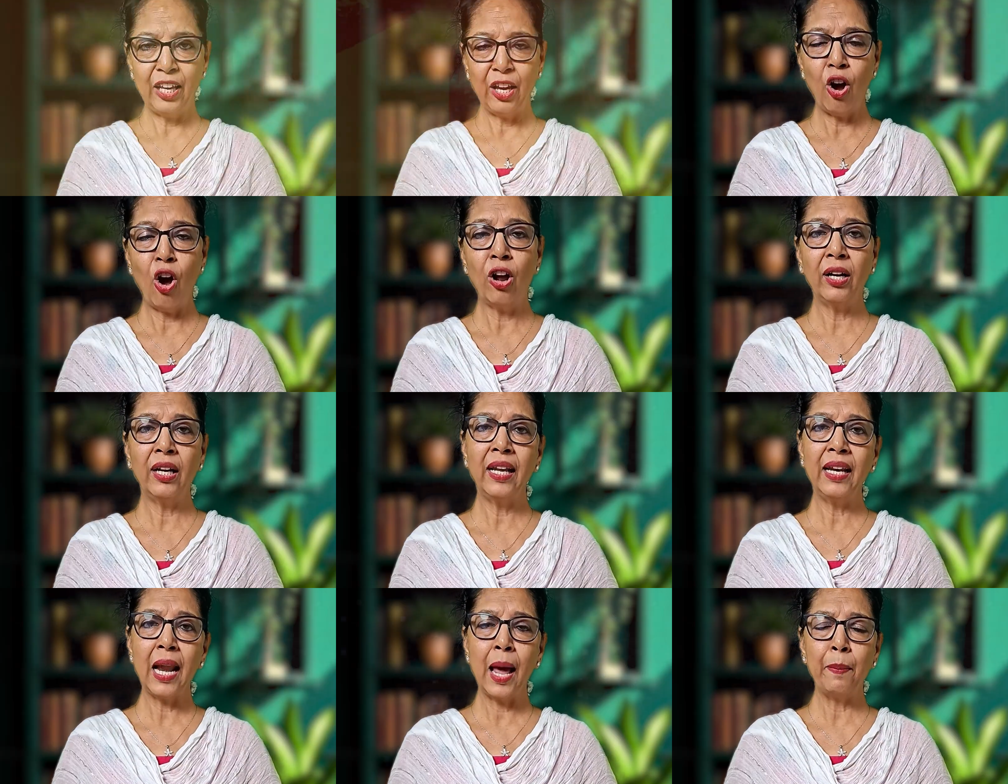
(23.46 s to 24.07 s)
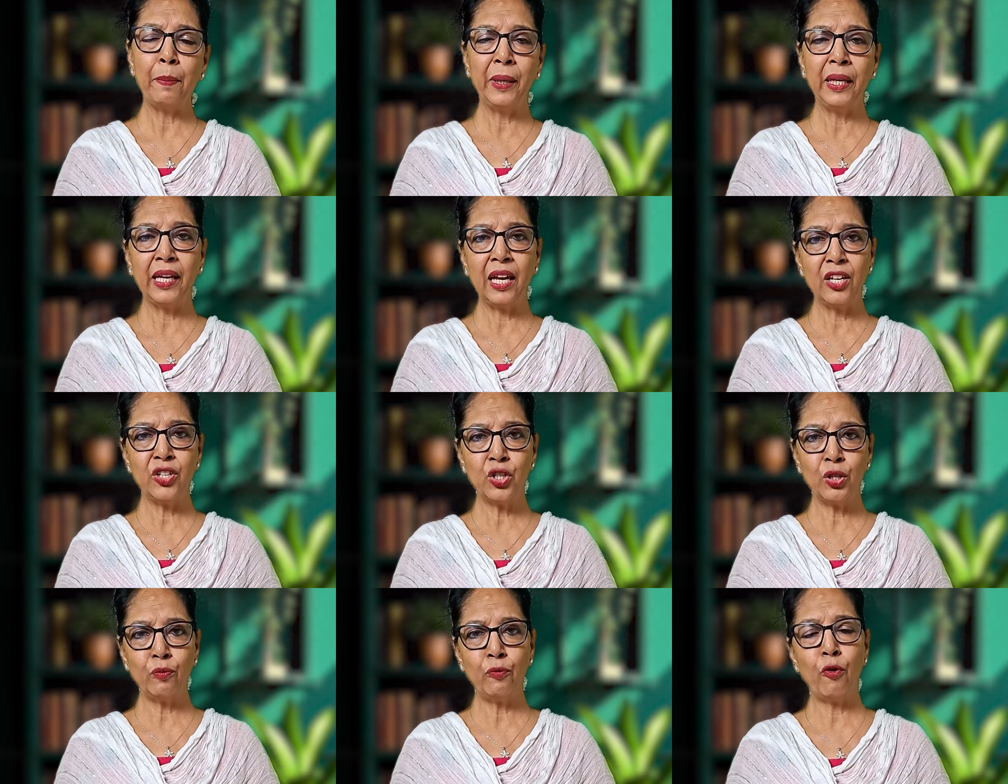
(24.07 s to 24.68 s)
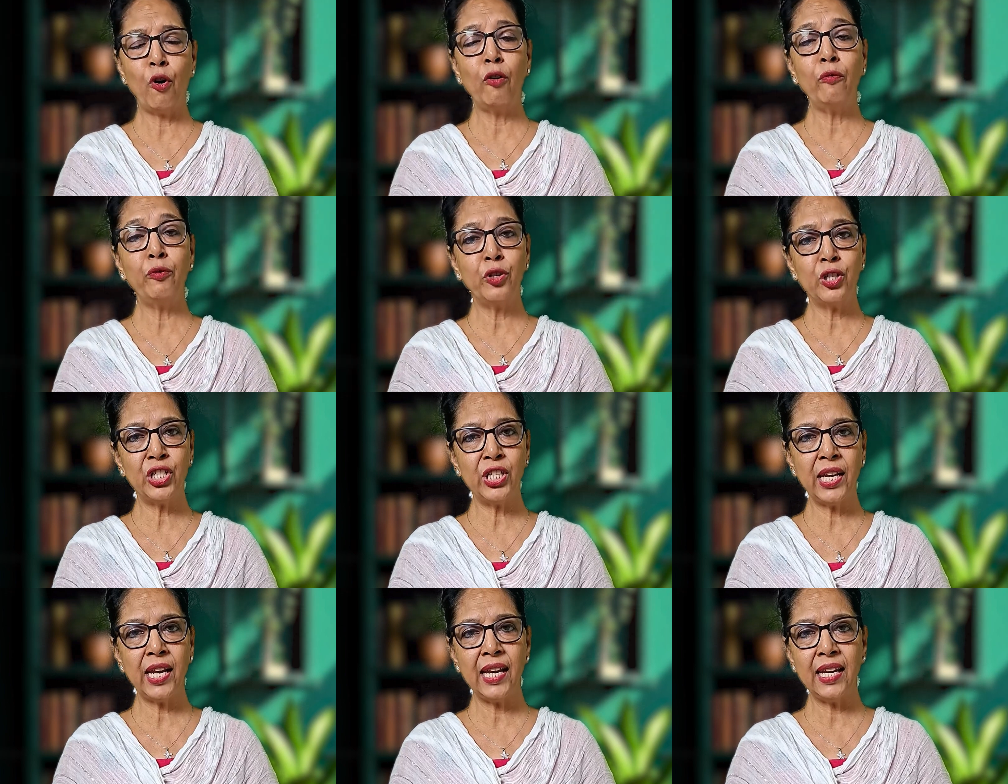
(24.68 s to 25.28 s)
The online application form
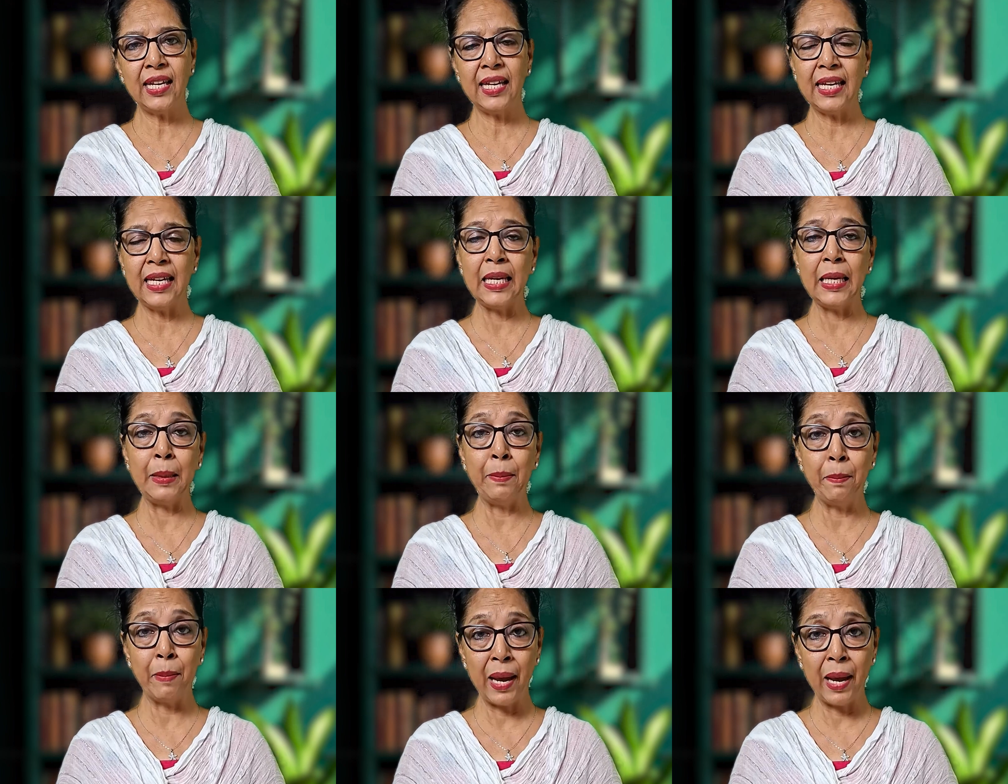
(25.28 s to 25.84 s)
for JEE